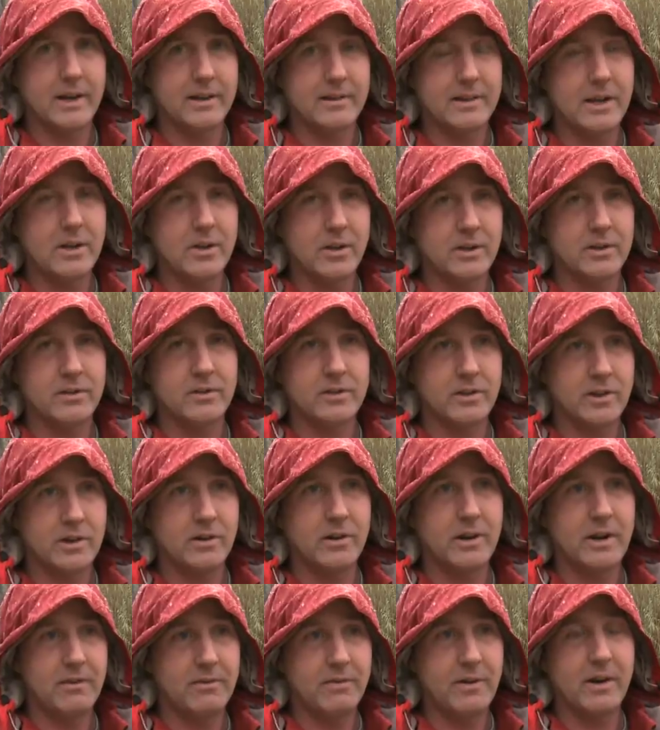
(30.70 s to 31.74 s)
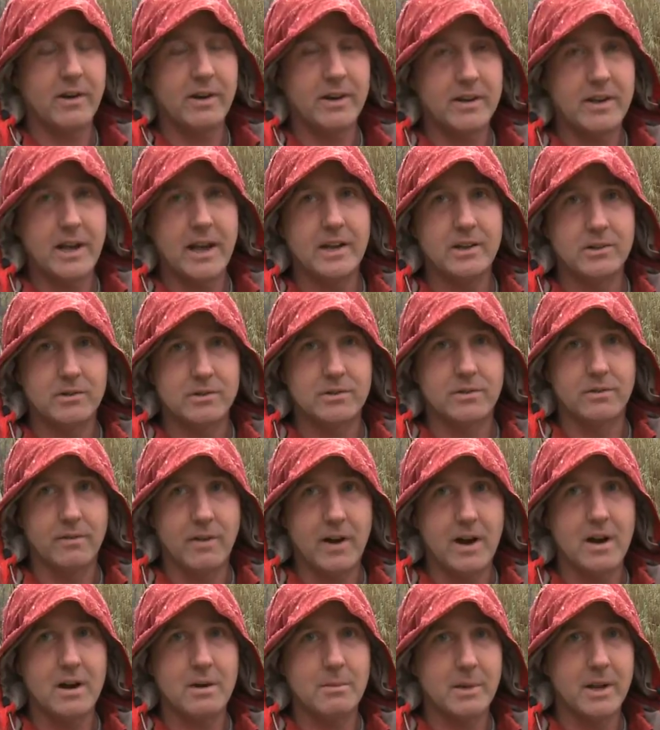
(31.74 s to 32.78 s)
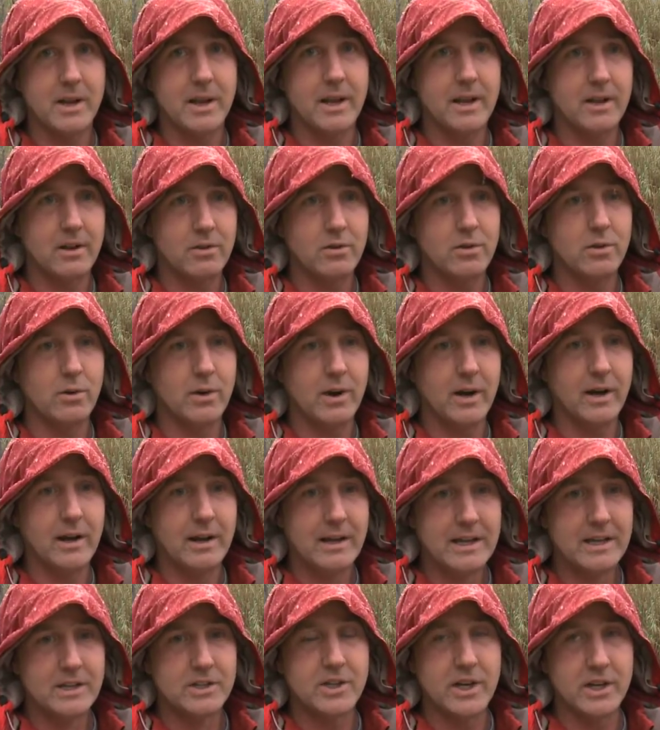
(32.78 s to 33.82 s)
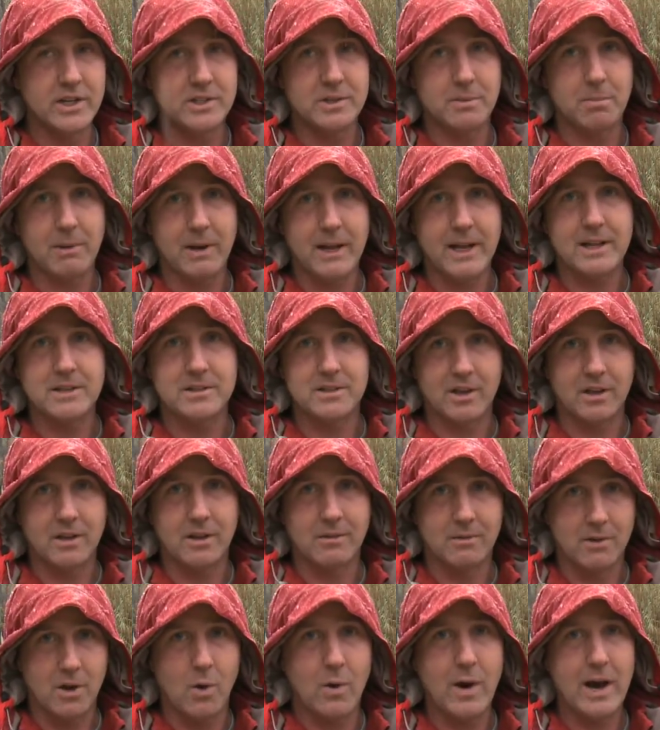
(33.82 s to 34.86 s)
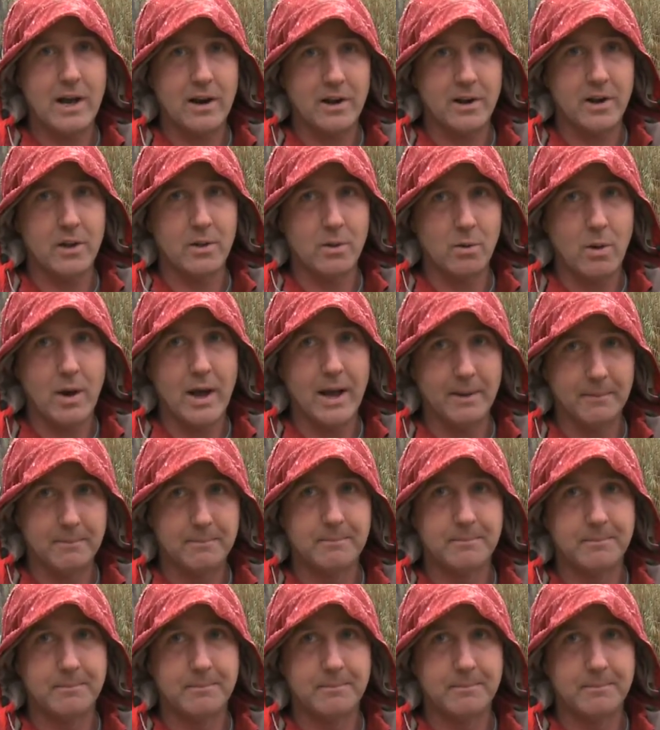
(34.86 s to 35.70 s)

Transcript: it, that you consider it a very dangerous environment and to uh, change your plans and go out another way